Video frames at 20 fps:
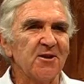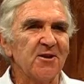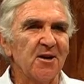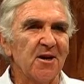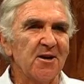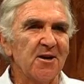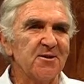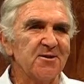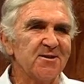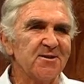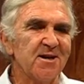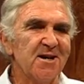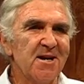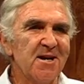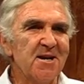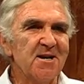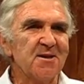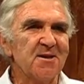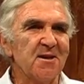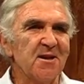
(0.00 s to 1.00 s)
things,
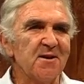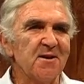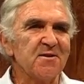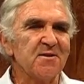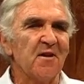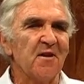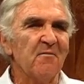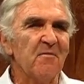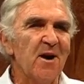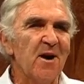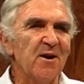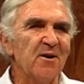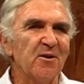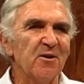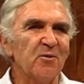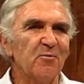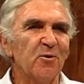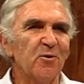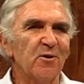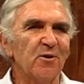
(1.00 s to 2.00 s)
there's a list I've made
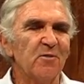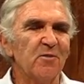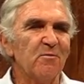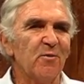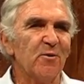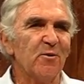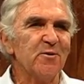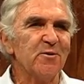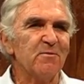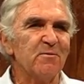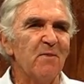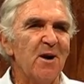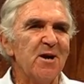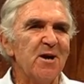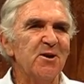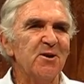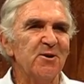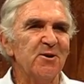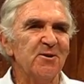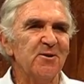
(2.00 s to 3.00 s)
on the wall that boys
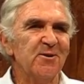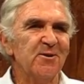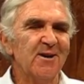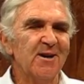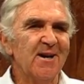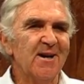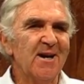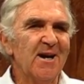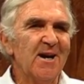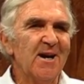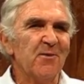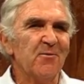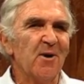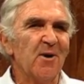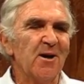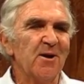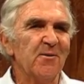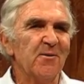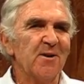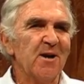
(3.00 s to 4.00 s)
may do
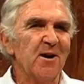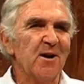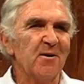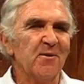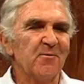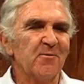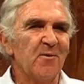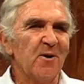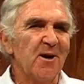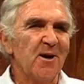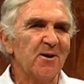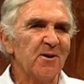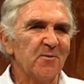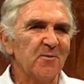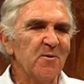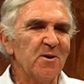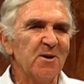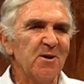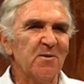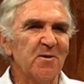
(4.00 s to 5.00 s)
while they're
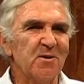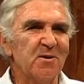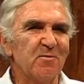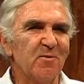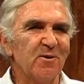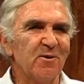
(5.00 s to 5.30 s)
at Windy Ridge